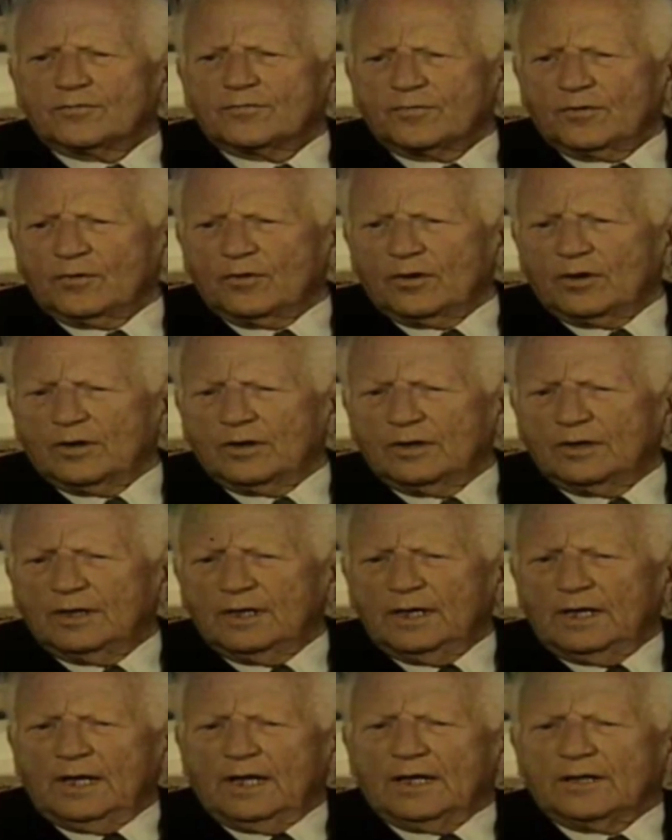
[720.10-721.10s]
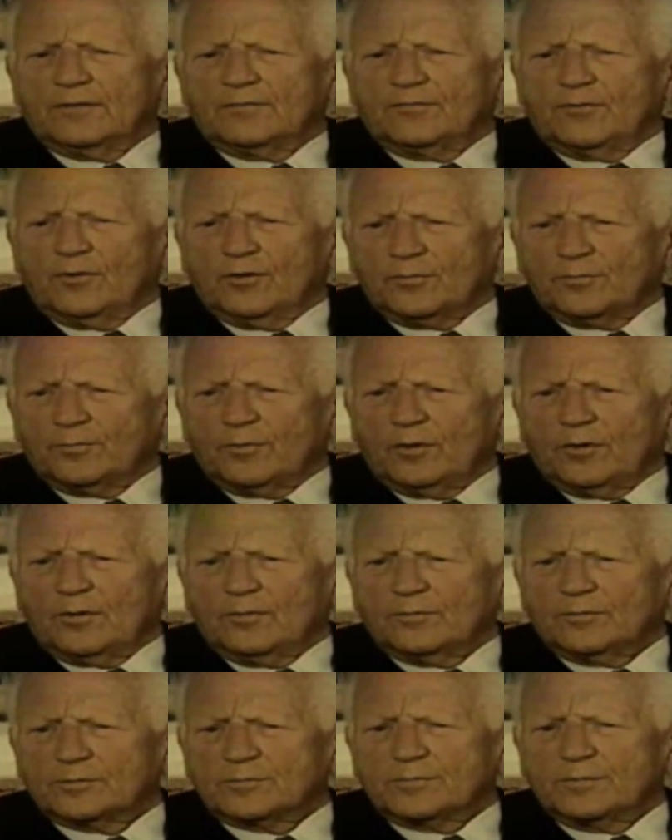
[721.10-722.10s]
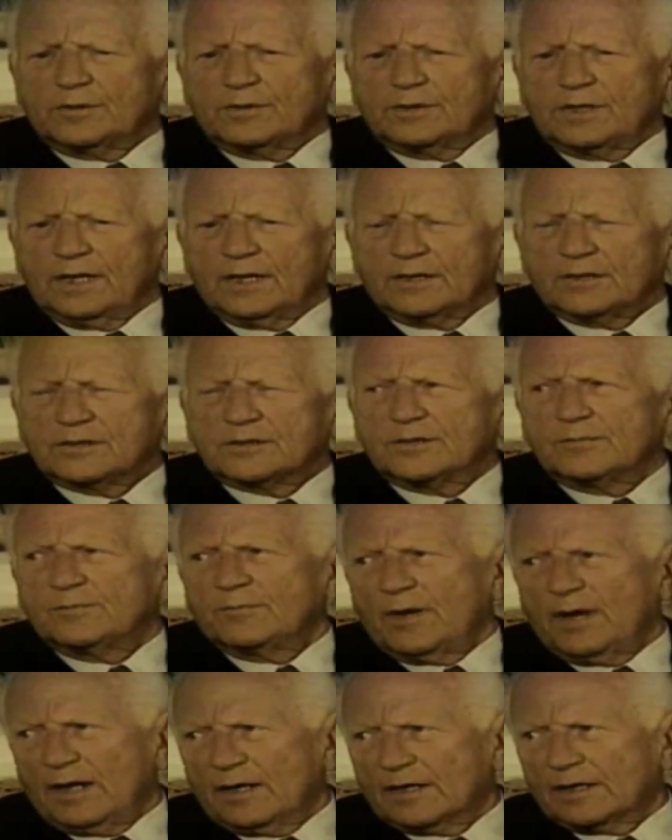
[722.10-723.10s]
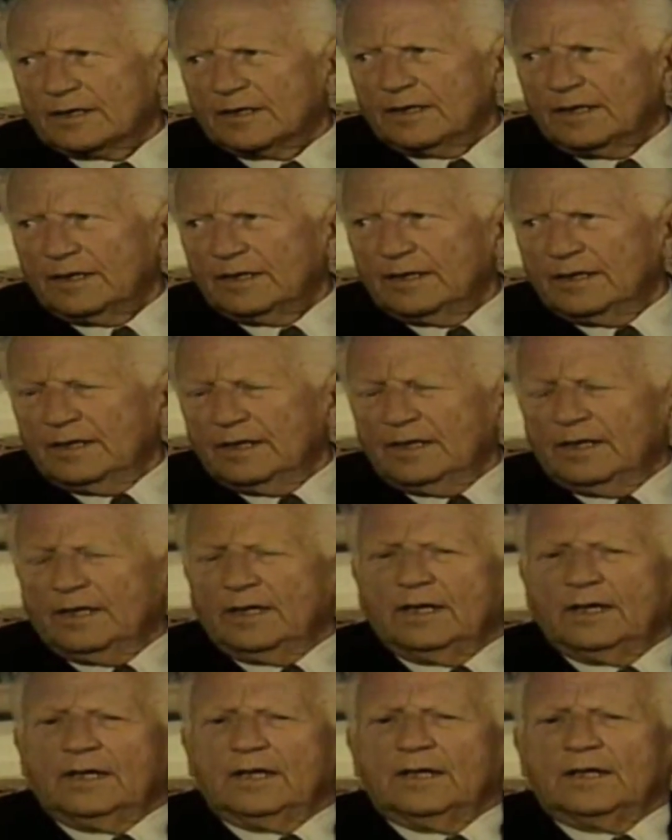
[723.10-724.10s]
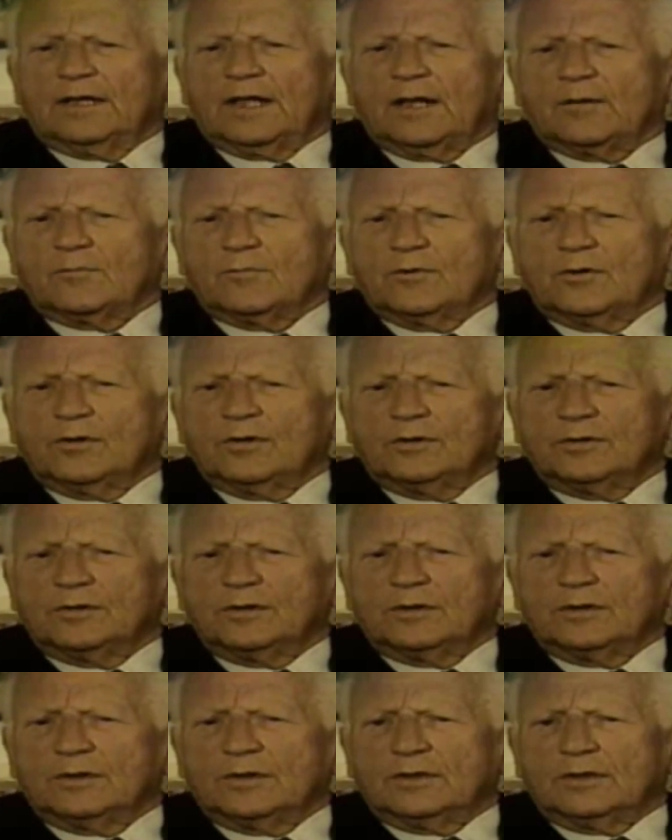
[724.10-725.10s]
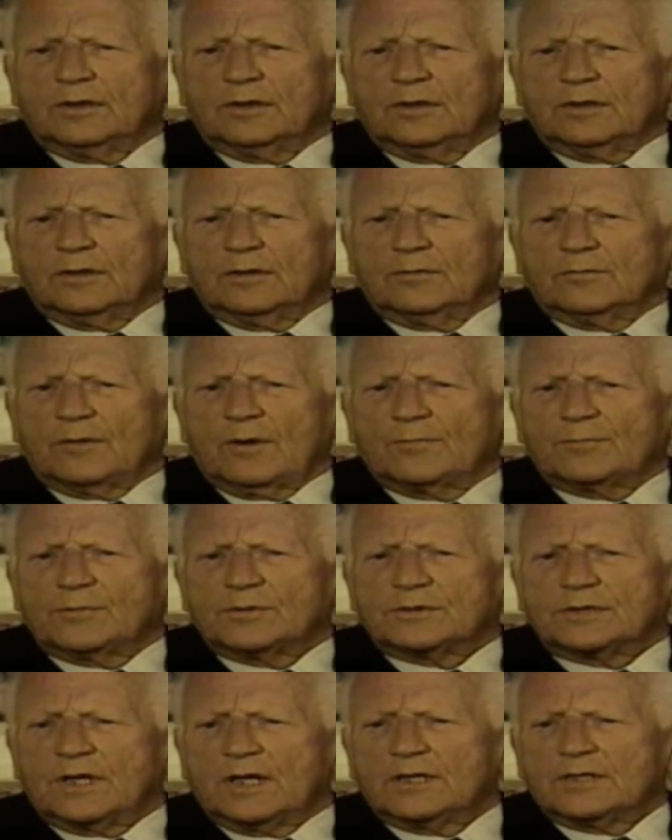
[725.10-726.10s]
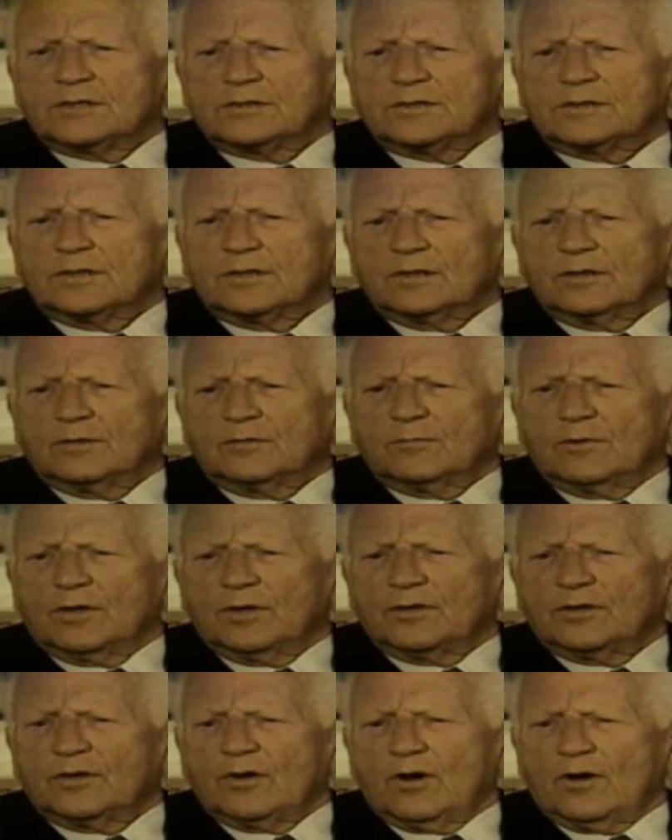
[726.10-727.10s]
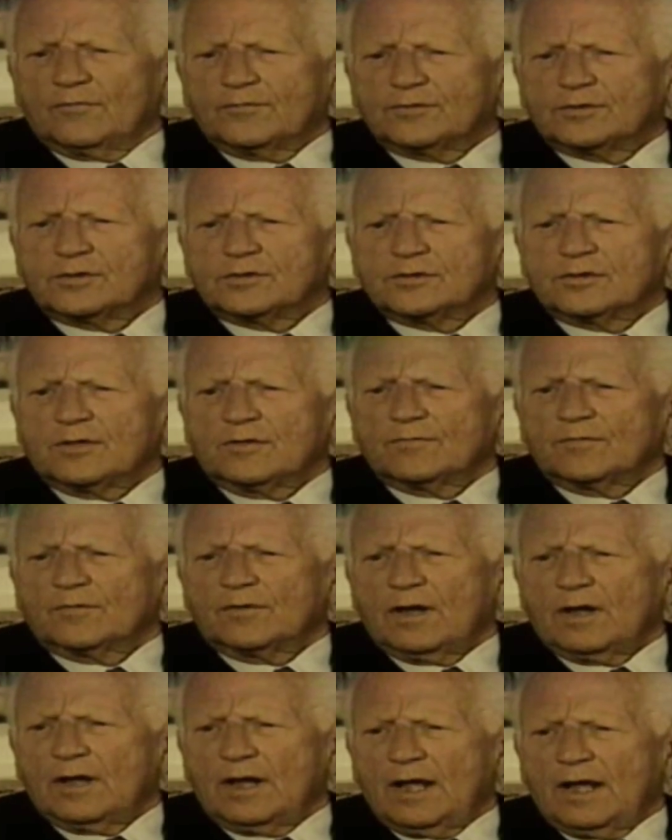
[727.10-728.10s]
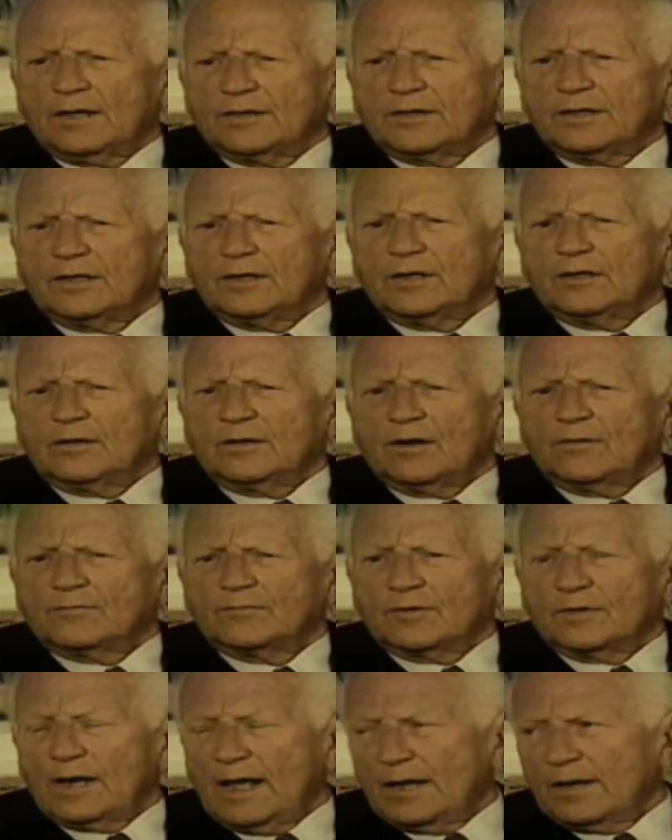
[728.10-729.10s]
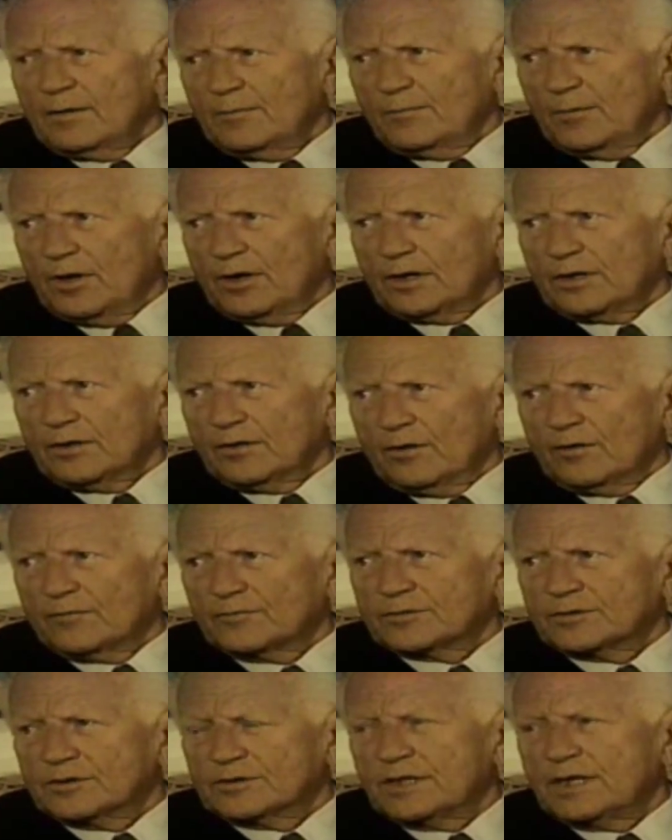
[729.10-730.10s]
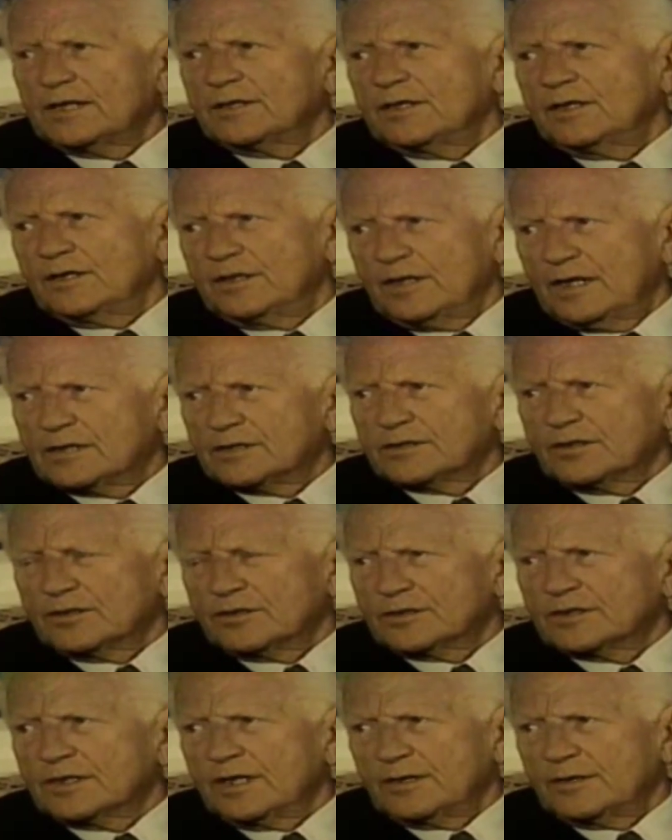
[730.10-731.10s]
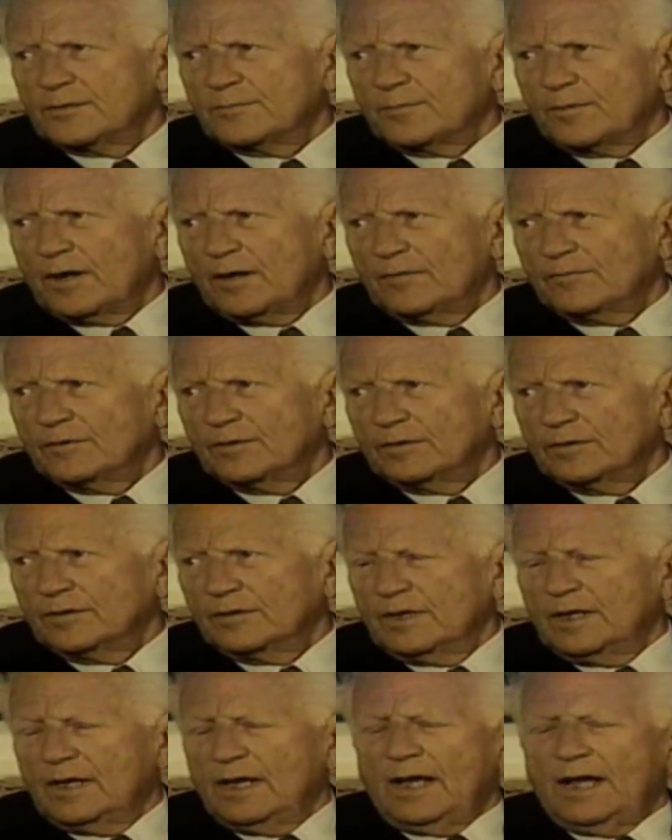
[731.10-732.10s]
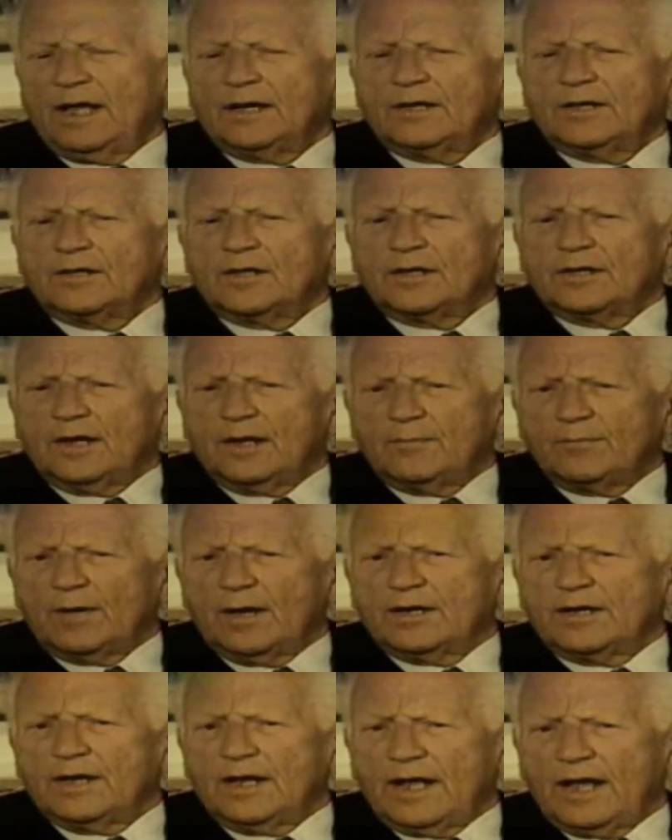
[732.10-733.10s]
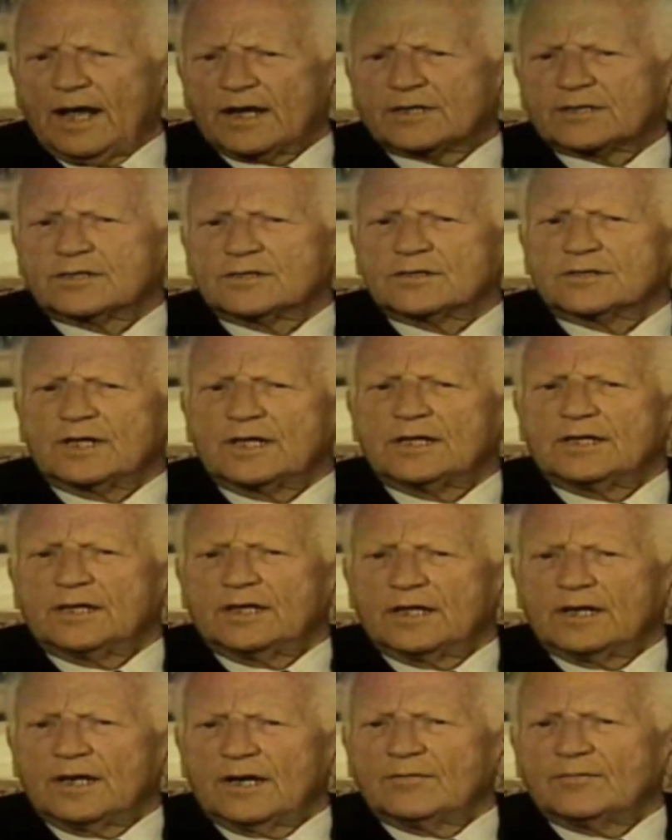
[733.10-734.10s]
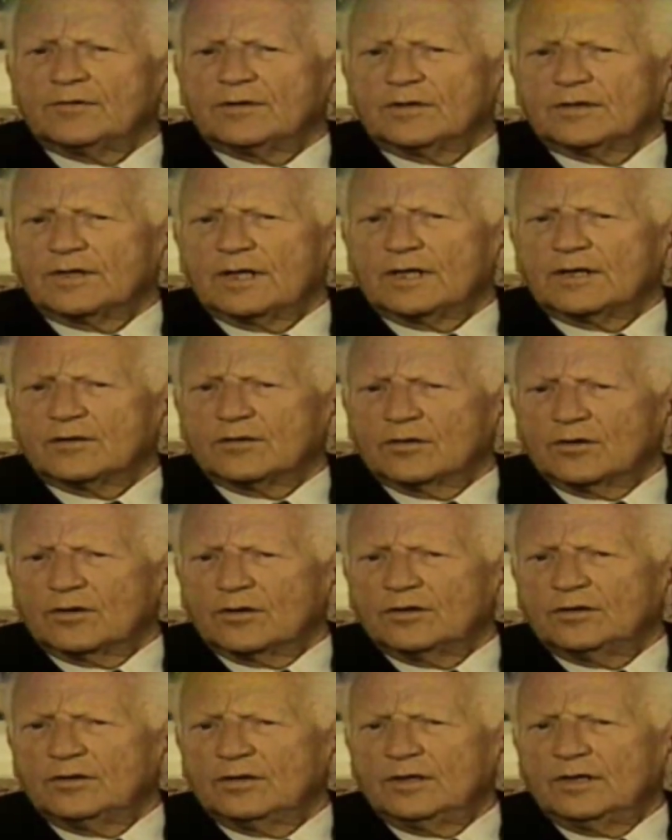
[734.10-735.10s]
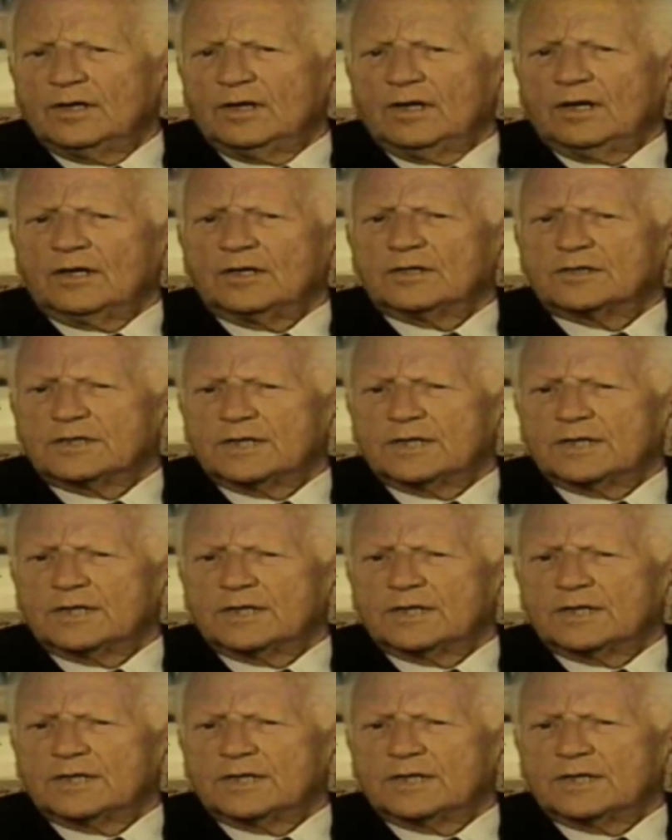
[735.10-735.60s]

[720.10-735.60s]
on the fourth floor, and the fourth floor must be taken symbolically. That word represents where the officers of the Latin American officers had their desks in the State Department, and in their day-by-day actions they did everything they could,